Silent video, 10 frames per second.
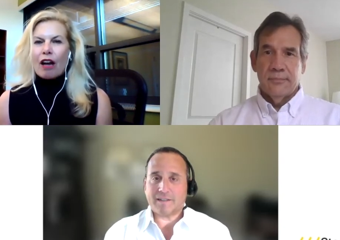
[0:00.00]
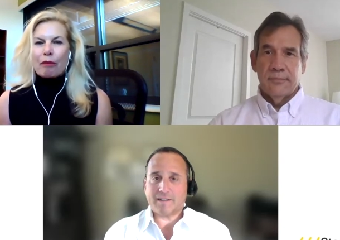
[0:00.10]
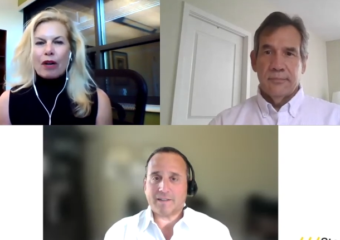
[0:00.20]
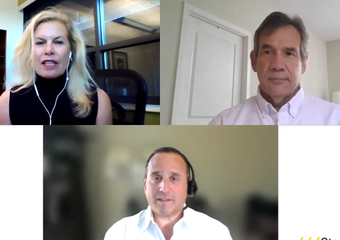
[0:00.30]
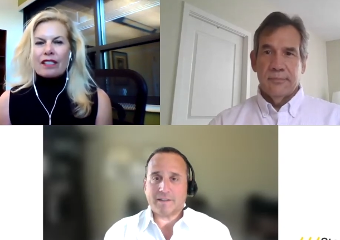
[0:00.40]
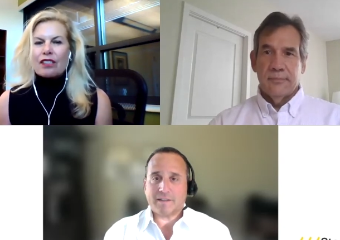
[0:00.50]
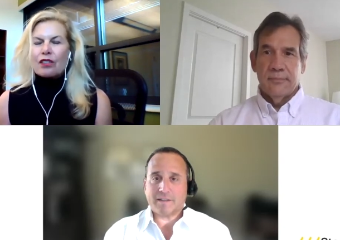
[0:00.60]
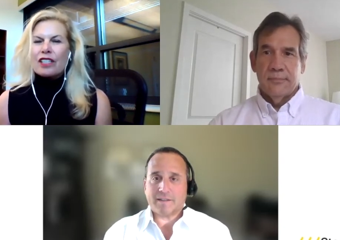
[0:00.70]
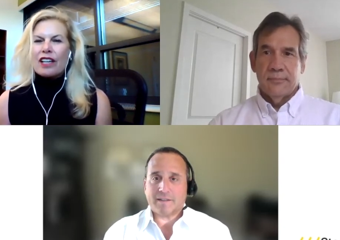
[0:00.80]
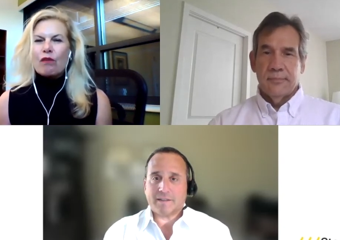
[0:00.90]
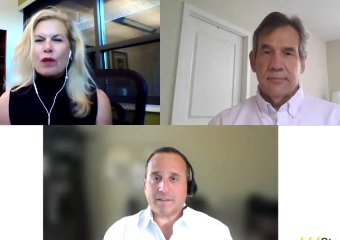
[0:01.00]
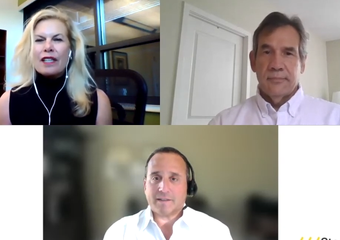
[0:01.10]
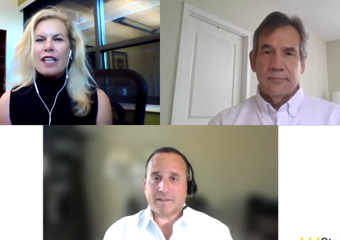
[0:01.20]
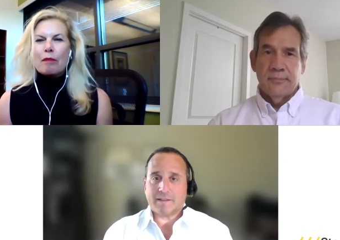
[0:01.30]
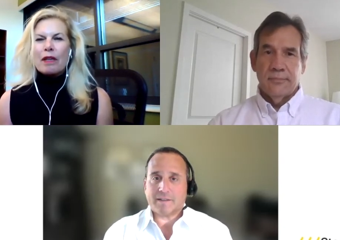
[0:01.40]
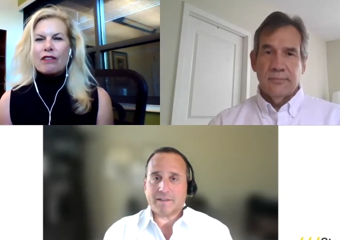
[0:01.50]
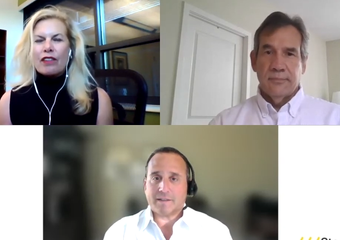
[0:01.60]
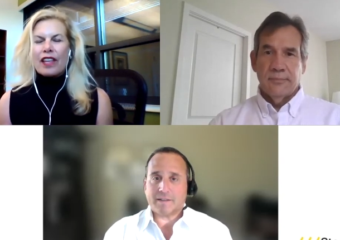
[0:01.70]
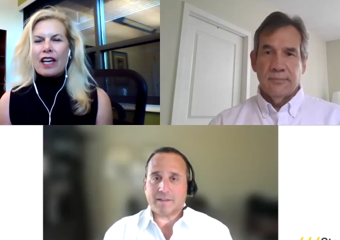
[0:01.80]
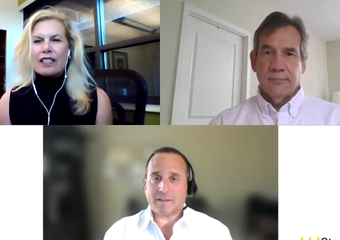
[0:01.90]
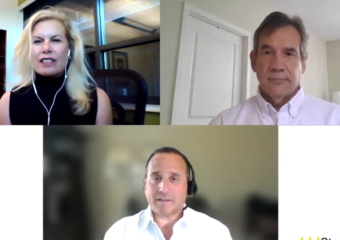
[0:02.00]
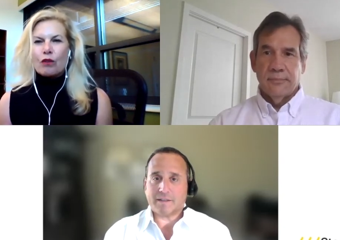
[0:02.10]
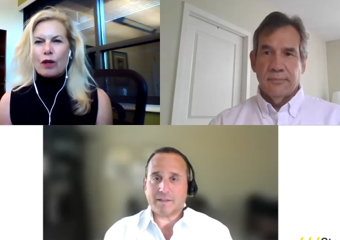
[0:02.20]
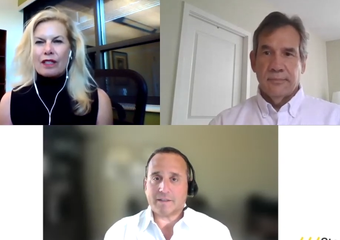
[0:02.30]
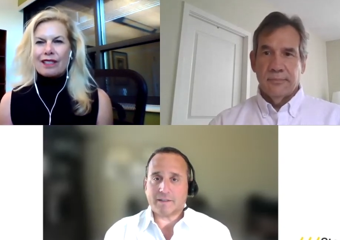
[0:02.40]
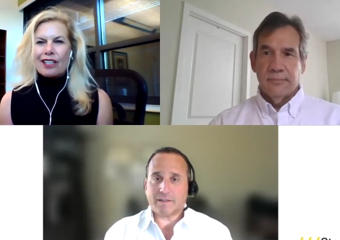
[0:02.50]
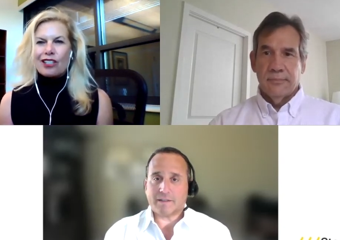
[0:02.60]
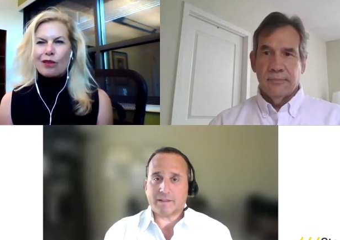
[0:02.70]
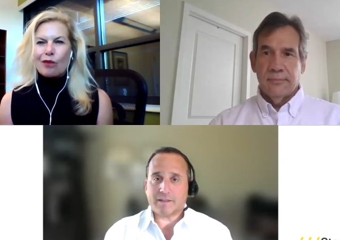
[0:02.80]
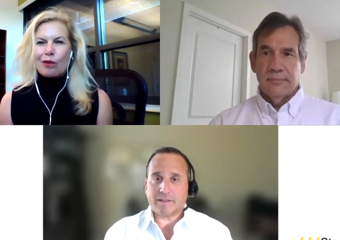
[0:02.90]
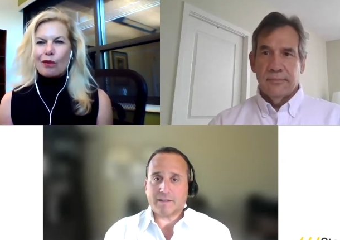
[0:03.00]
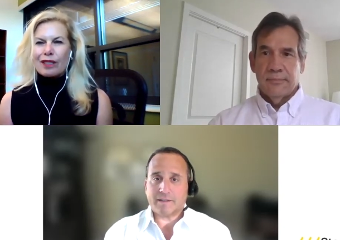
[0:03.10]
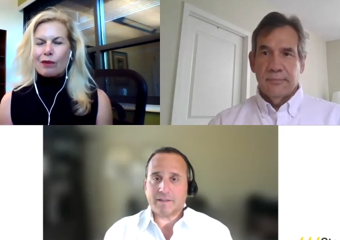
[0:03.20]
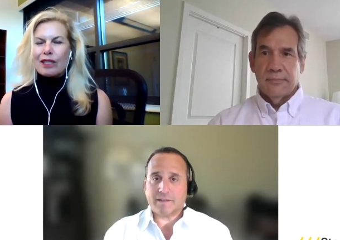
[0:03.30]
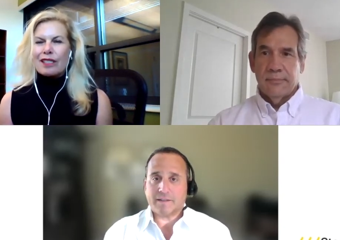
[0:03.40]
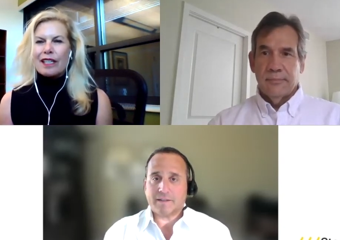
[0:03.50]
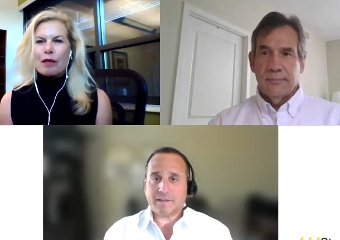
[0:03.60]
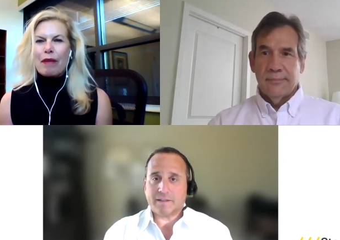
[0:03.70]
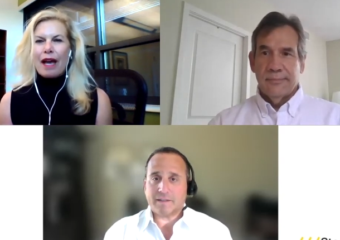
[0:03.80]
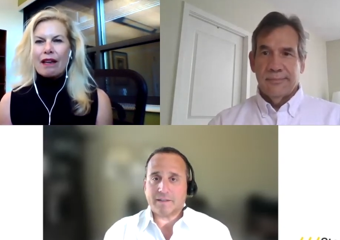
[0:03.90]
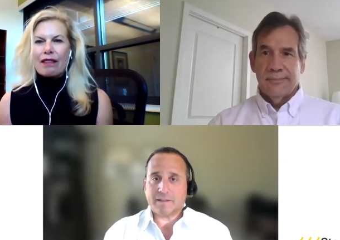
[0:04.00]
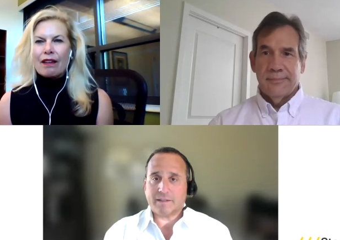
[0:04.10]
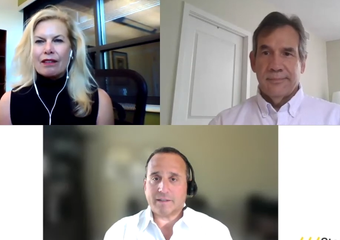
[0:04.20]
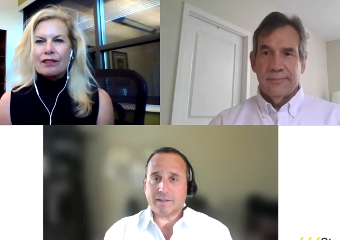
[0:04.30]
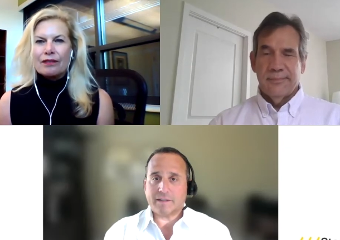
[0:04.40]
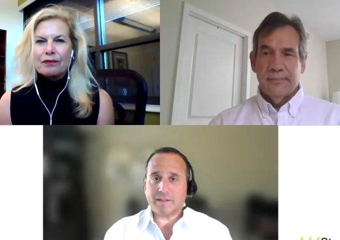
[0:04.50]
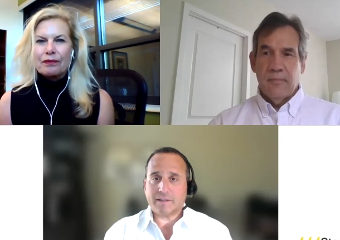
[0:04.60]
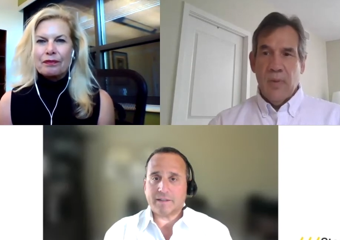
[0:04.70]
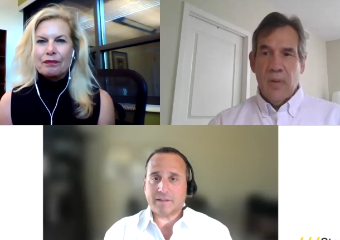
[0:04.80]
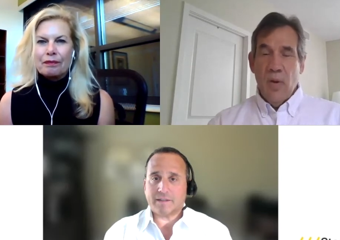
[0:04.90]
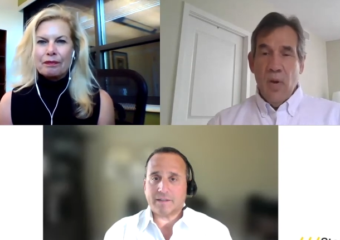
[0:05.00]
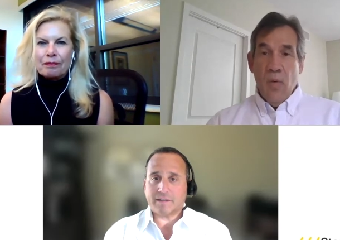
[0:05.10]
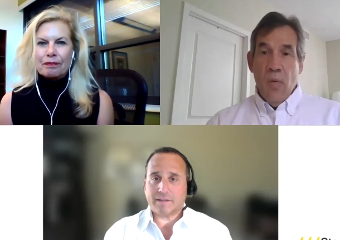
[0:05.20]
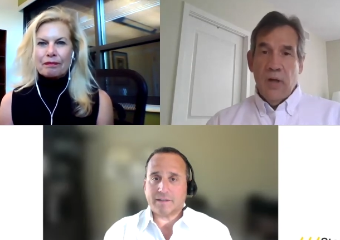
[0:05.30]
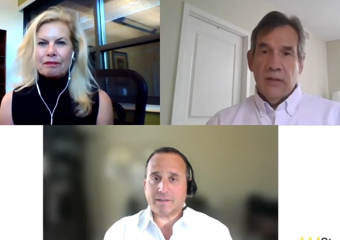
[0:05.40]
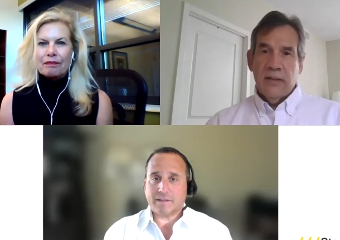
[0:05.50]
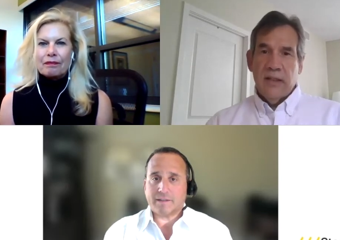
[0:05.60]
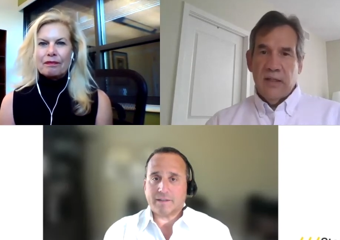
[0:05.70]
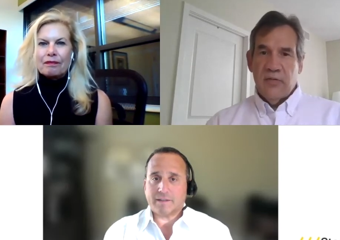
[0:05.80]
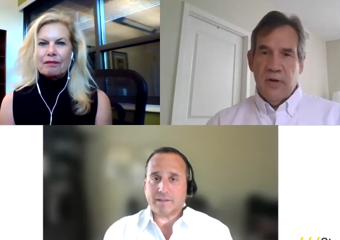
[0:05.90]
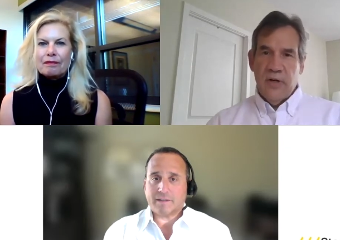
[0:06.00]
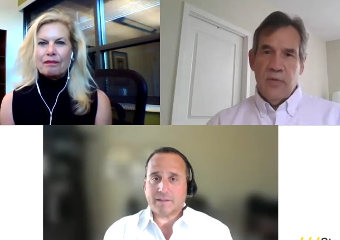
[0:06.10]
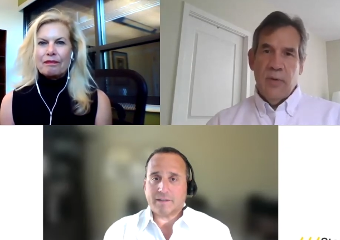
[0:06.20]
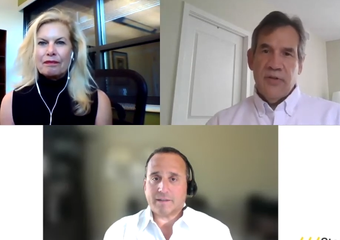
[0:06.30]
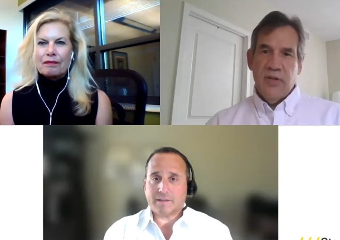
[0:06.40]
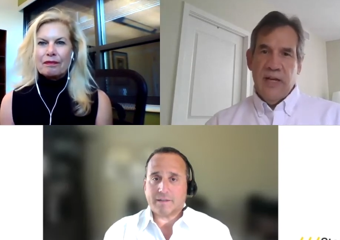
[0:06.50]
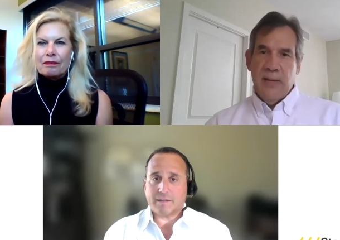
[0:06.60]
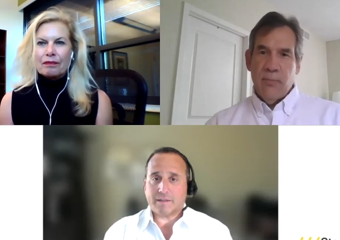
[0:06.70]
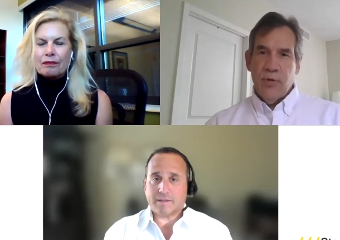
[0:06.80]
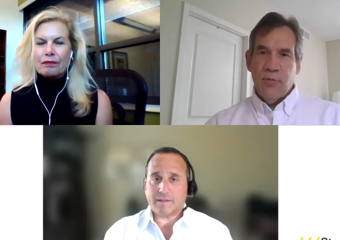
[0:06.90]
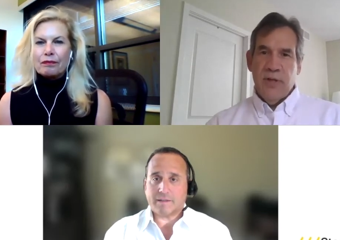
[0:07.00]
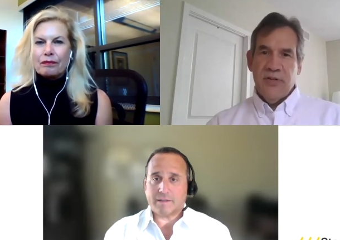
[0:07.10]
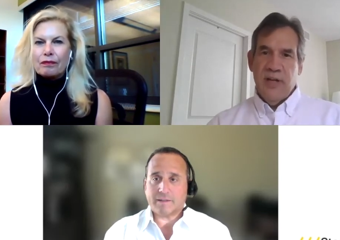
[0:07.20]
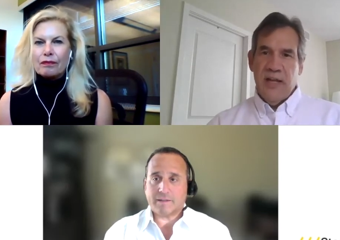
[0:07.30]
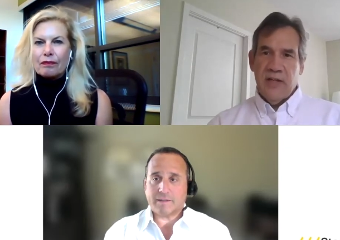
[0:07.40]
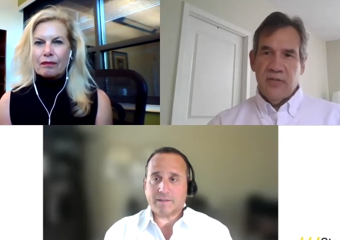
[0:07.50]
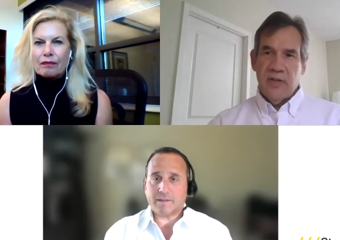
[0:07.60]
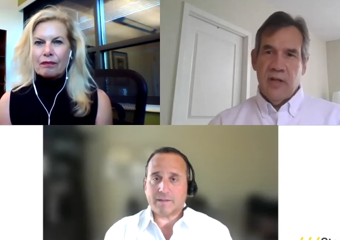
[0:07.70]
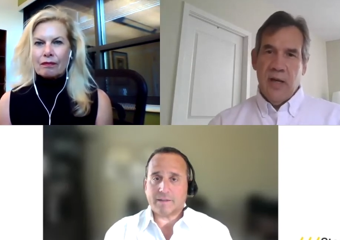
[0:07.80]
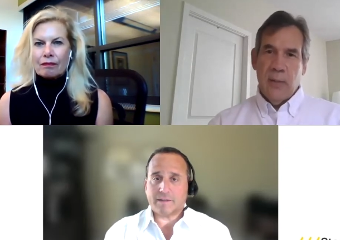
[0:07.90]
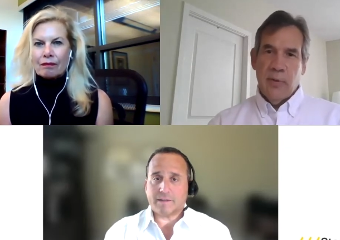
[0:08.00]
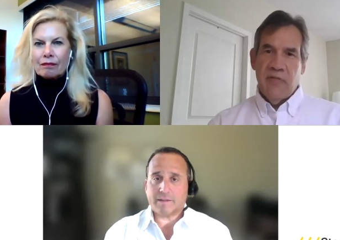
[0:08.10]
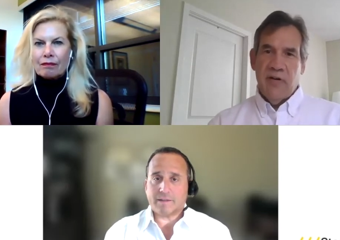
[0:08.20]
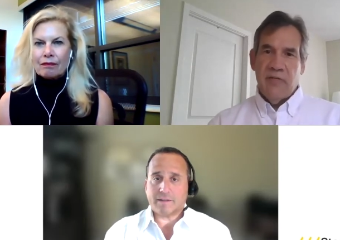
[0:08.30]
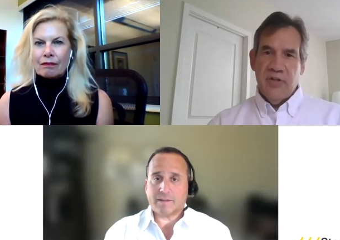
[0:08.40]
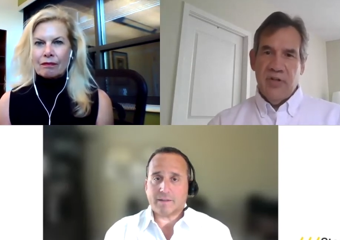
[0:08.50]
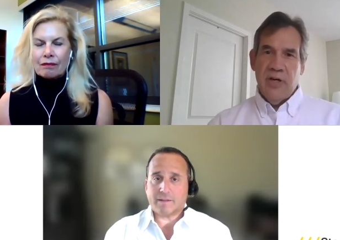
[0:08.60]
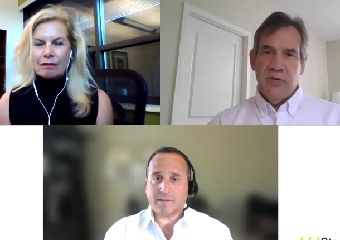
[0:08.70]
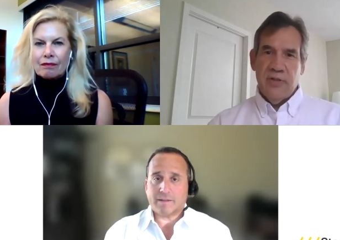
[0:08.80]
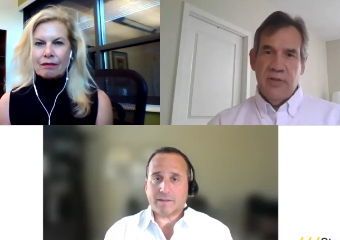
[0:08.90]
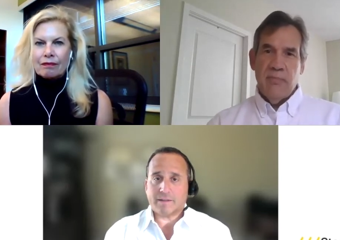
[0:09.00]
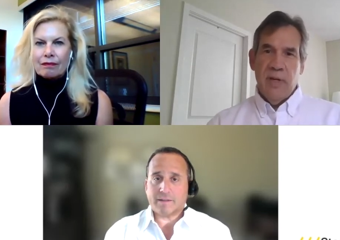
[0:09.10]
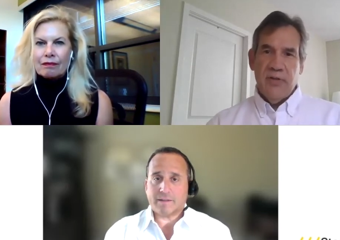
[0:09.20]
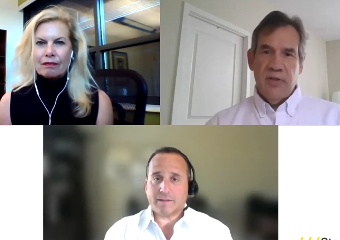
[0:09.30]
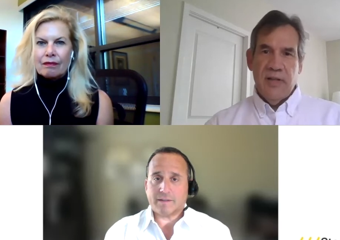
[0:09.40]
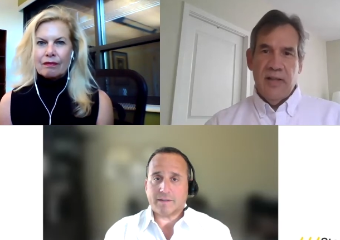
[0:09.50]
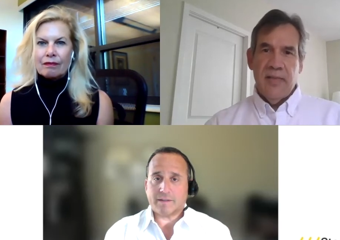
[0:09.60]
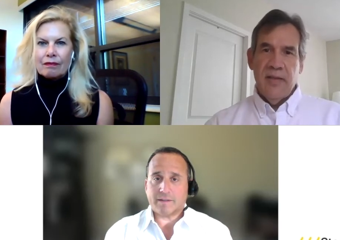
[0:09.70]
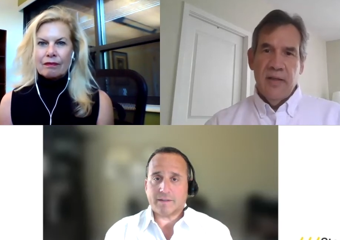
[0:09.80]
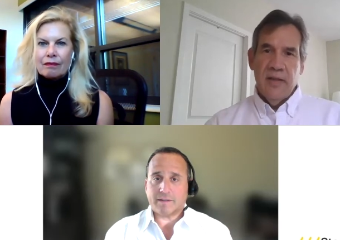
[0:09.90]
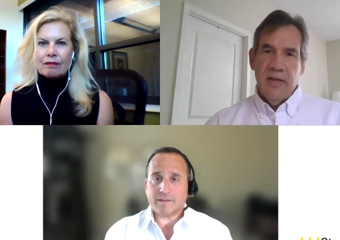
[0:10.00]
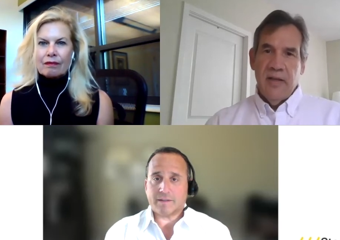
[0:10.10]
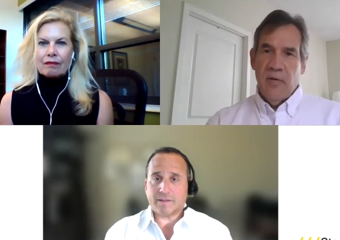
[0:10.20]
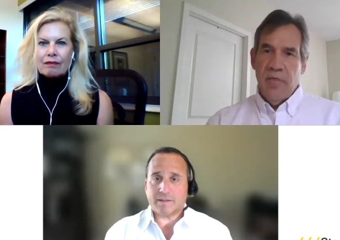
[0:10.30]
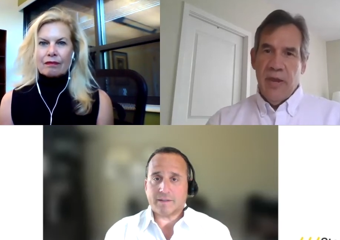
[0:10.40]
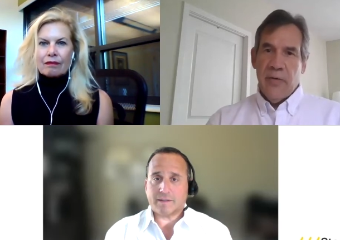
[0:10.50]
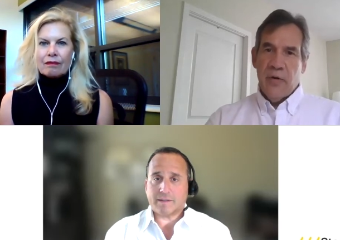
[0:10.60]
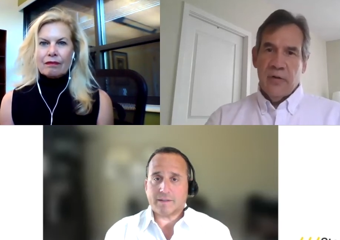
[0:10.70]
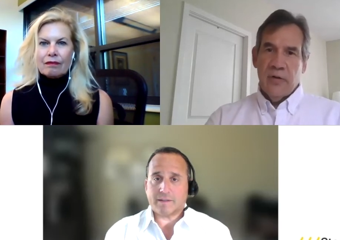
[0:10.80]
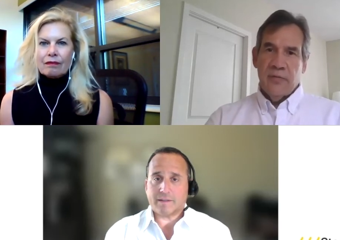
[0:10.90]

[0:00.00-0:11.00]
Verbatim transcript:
Speaker 1: process. So Dave, what does that mean for the IT organization? What, what's the impact there?
Speaker 2: Well, it's funny you mentioned that, and Bruce mentioned that, because a couple of our visionaries did mention that, you know, they were,